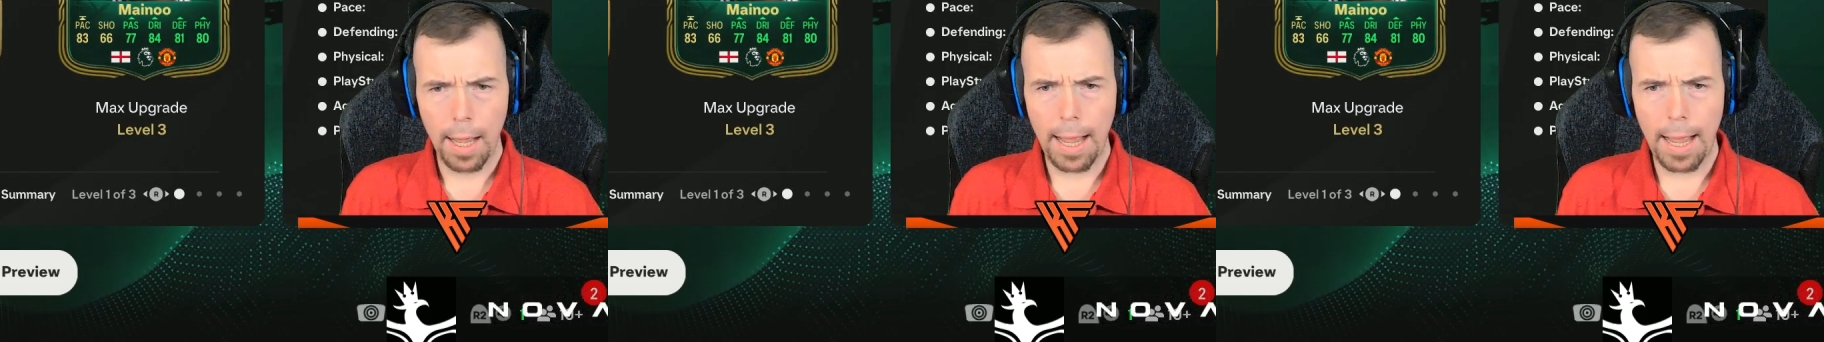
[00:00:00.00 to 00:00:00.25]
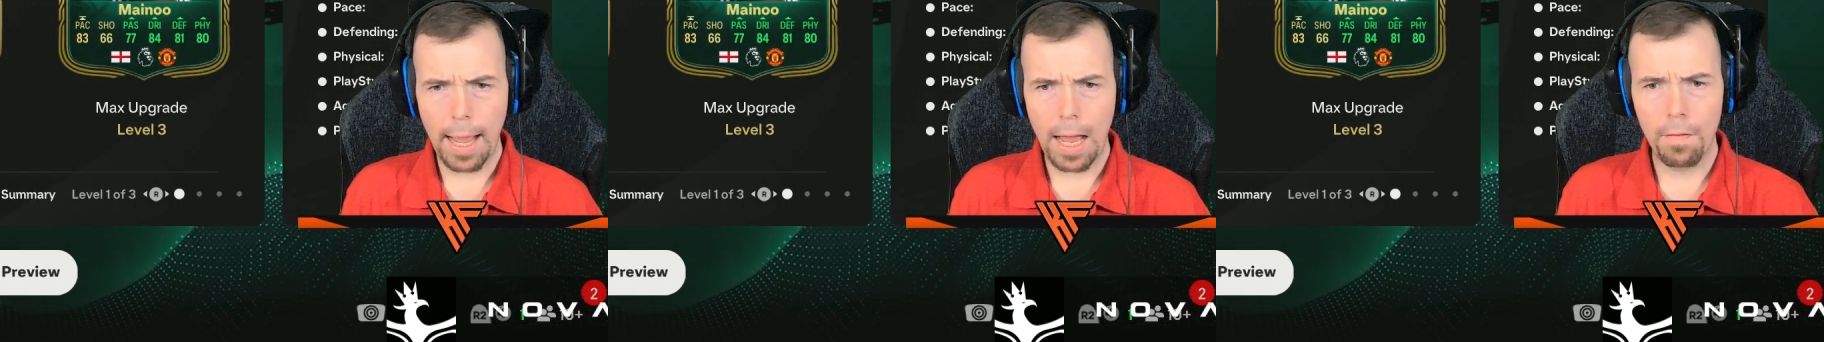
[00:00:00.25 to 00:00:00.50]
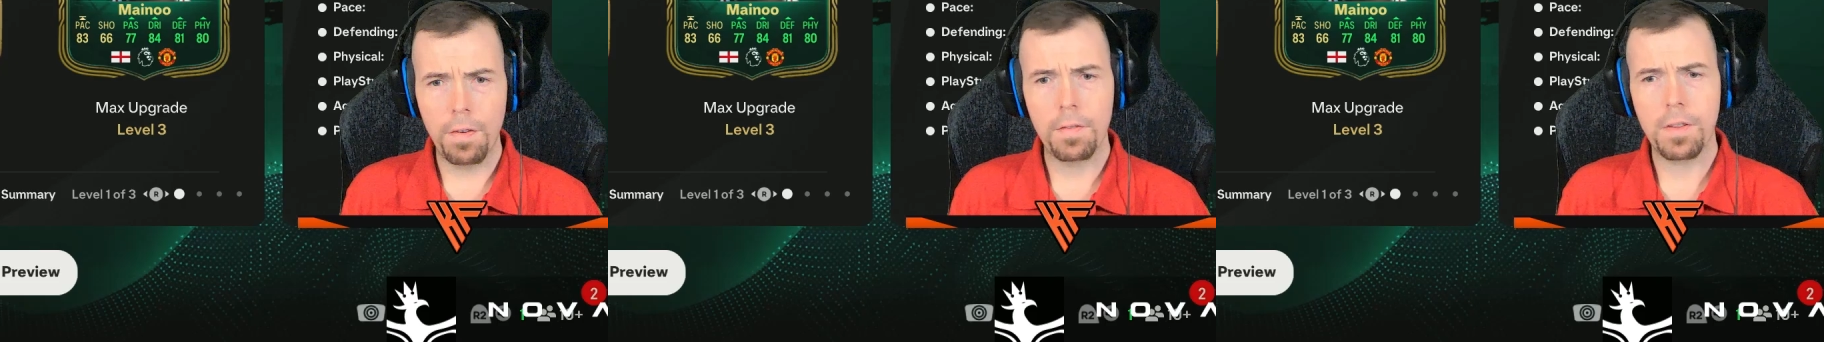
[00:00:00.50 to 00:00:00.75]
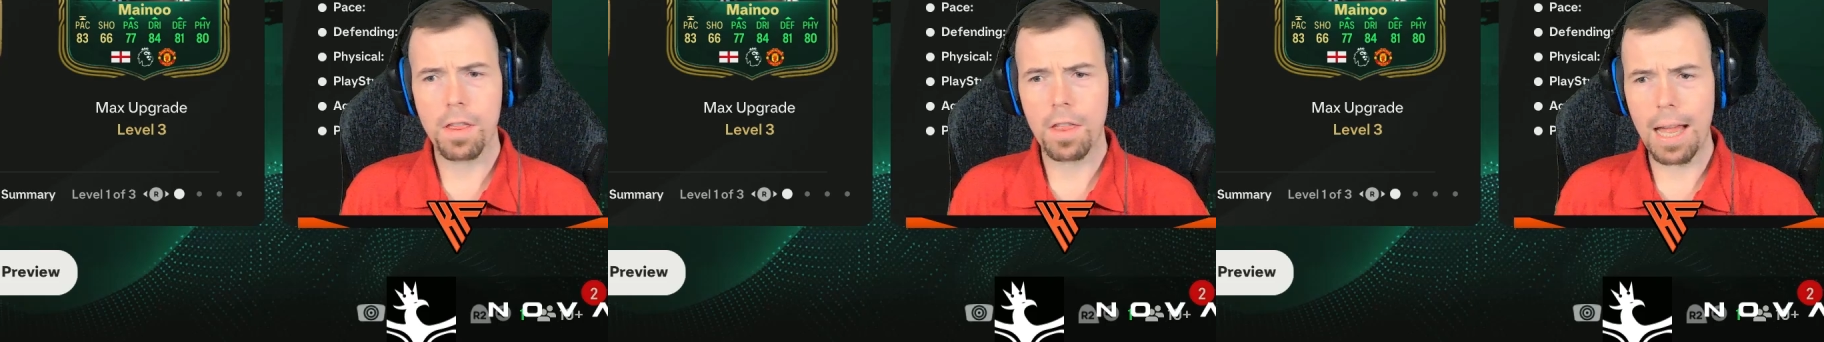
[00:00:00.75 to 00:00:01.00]

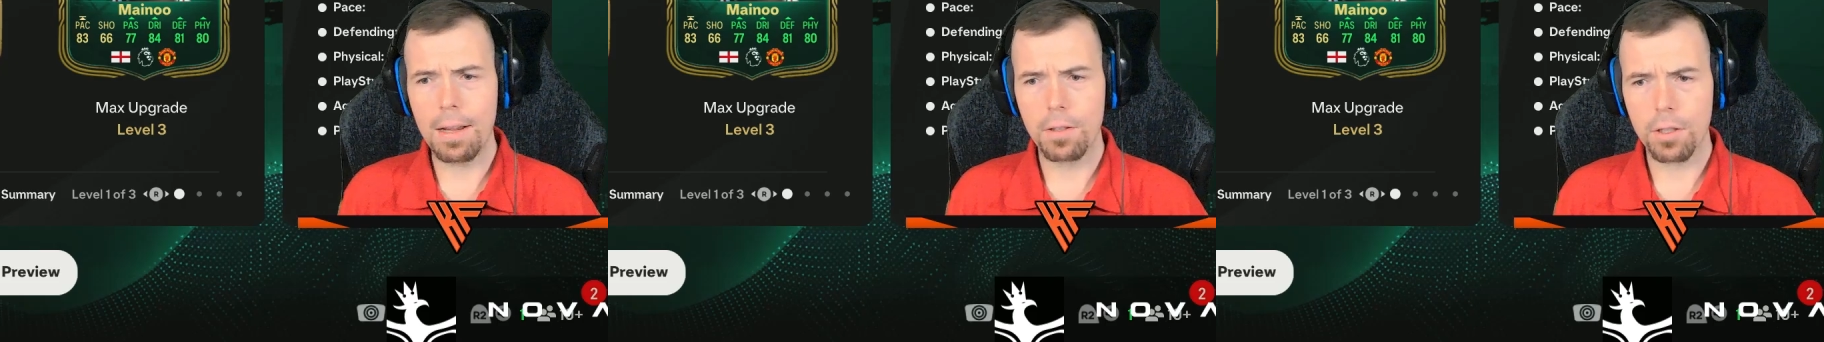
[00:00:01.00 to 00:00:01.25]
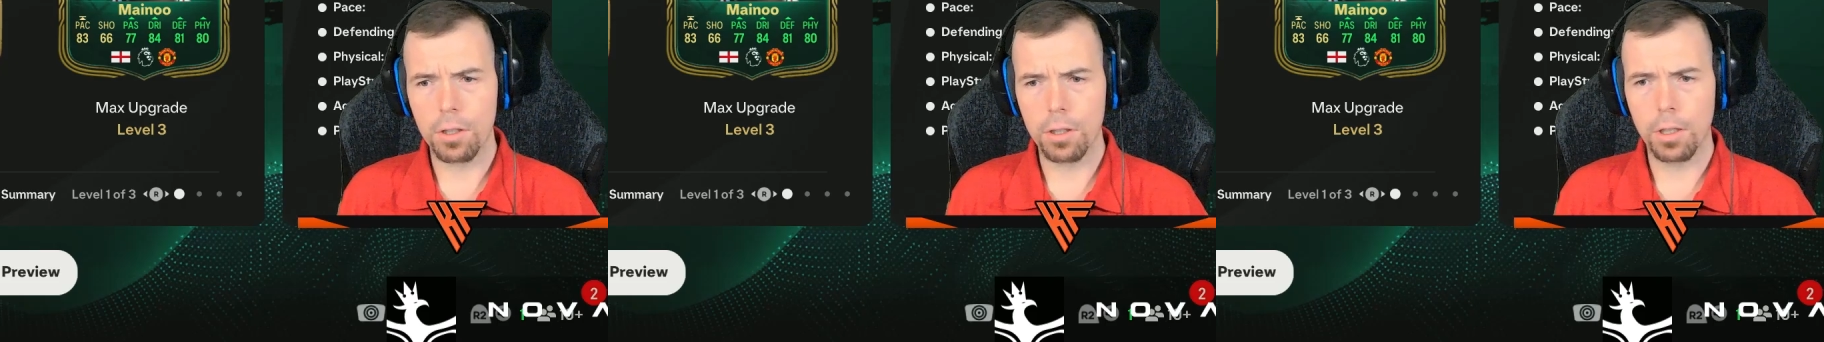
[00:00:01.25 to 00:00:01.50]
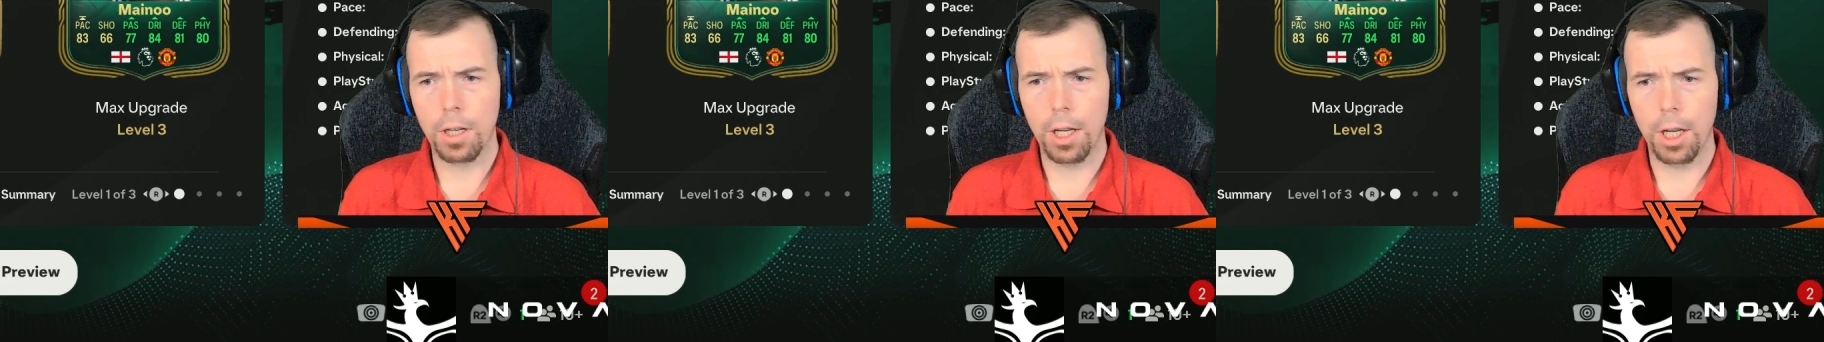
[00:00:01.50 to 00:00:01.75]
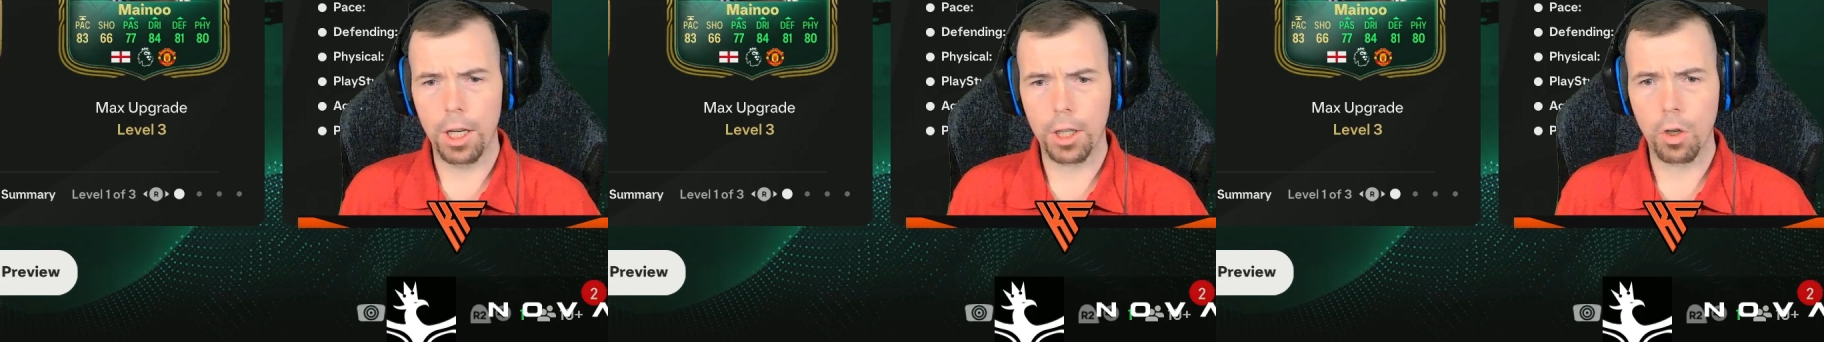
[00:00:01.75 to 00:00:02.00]

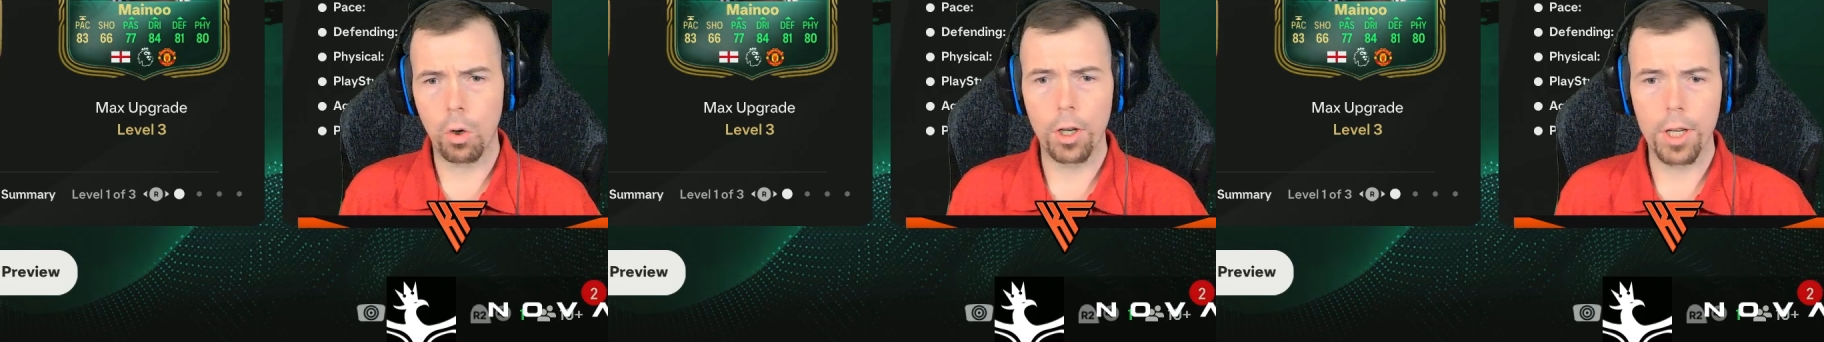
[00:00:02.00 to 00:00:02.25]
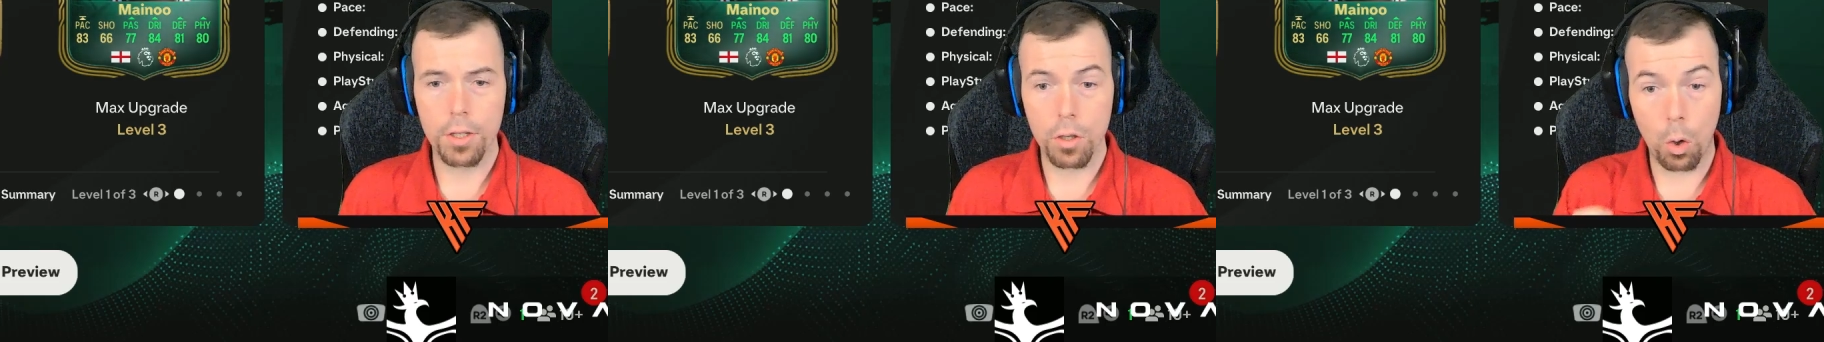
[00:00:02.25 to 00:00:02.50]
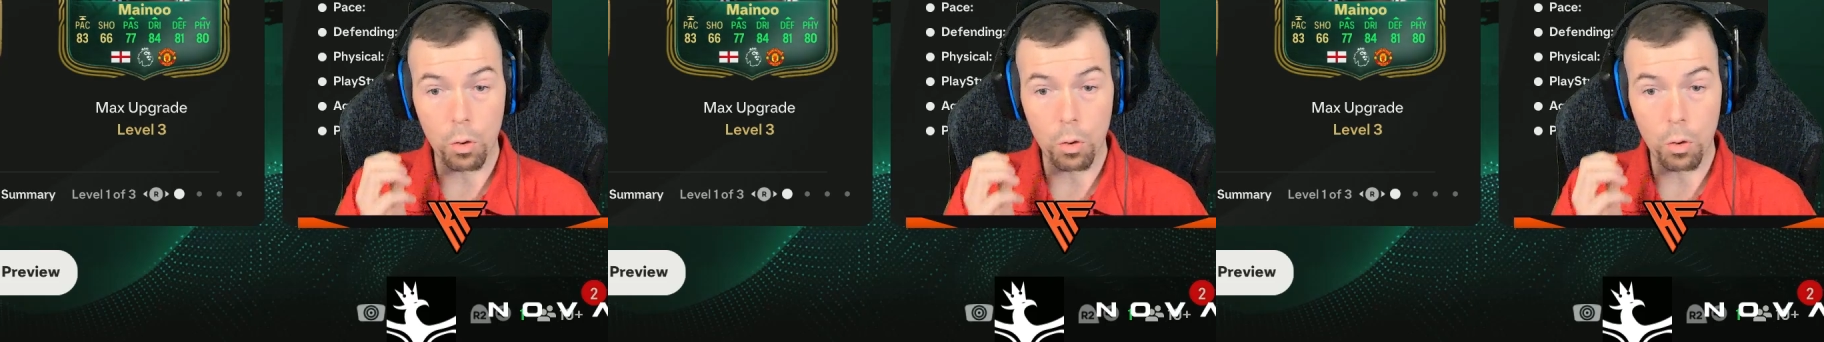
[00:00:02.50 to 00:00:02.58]
50,000 coins